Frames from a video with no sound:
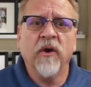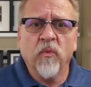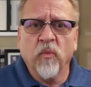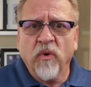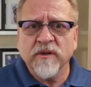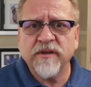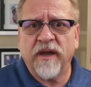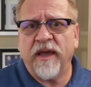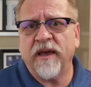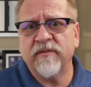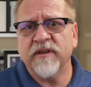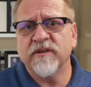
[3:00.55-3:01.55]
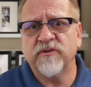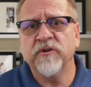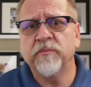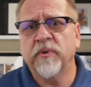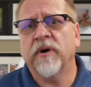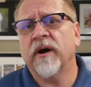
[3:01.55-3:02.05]
Once I have
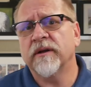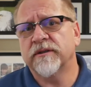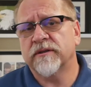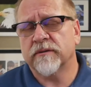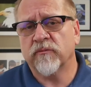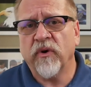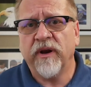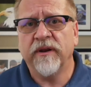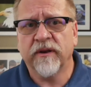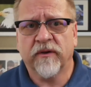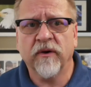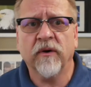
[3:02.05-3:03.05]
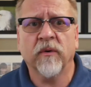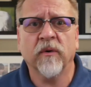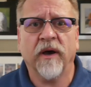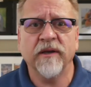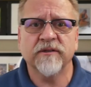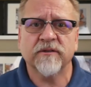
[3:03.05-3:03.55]
two parts ready to go,
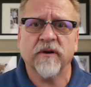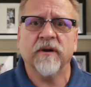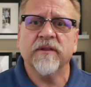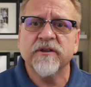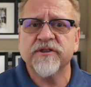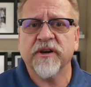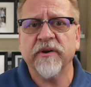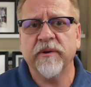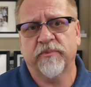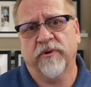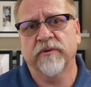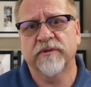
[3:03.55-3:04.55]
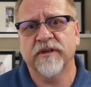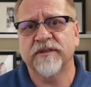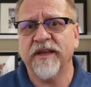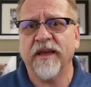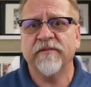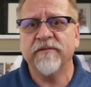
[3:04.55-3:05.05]
I start the sharing process
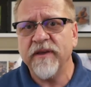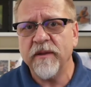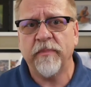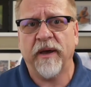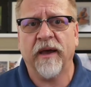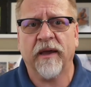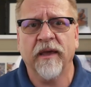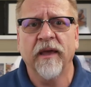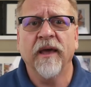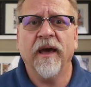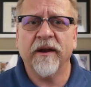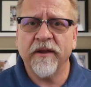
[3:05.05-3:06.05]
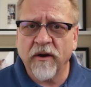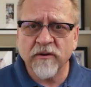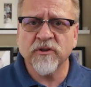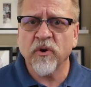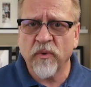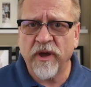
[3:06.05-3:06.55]
to get feedback. And I
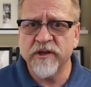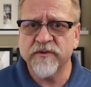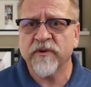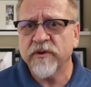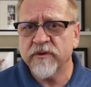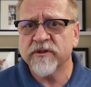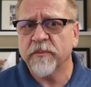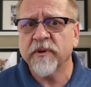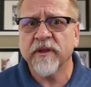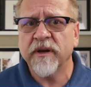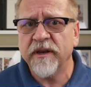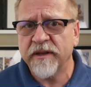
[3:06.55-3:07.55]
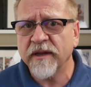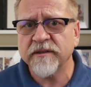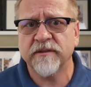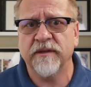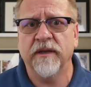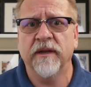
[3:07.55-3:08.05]
also arrange for usability
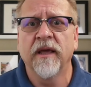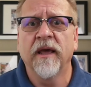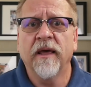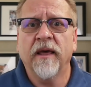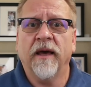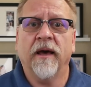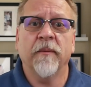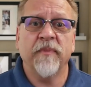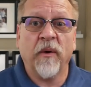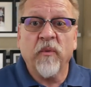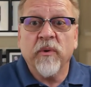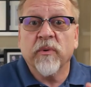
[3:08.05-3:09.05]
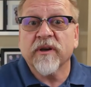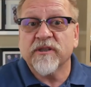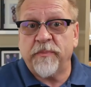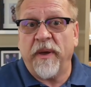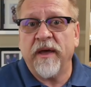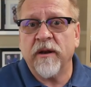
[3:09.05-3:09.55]
testing um, that we will
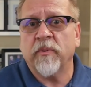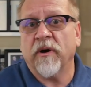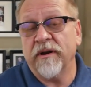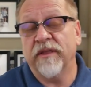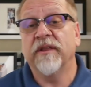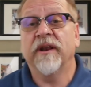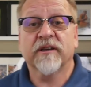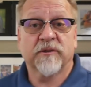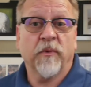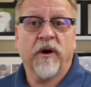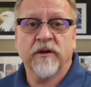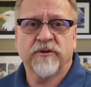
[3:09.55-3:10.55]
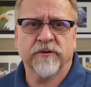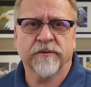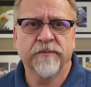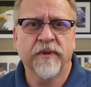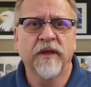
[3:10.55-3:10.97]
expand upon in the next module.